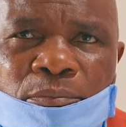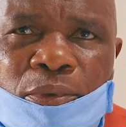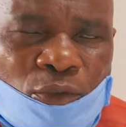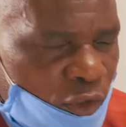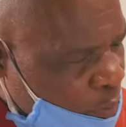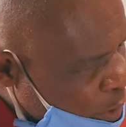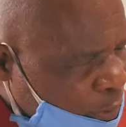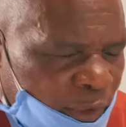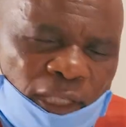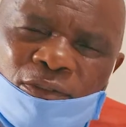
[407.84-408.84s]
because
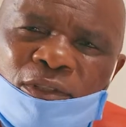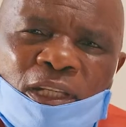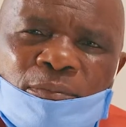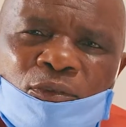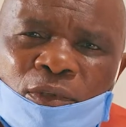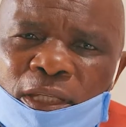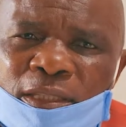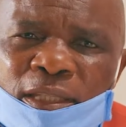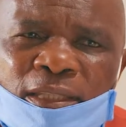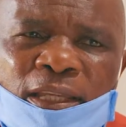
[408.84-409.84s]
people cannot come
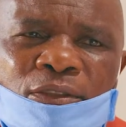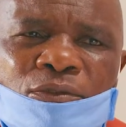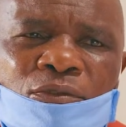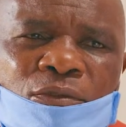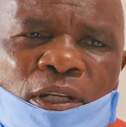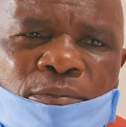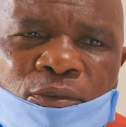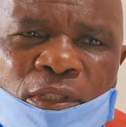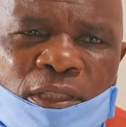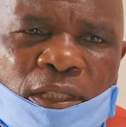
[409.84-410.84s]
together. They are used to come
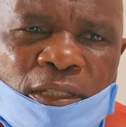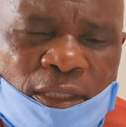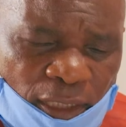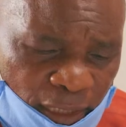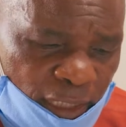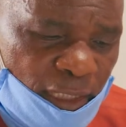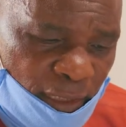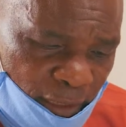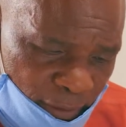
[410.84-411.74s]
together. It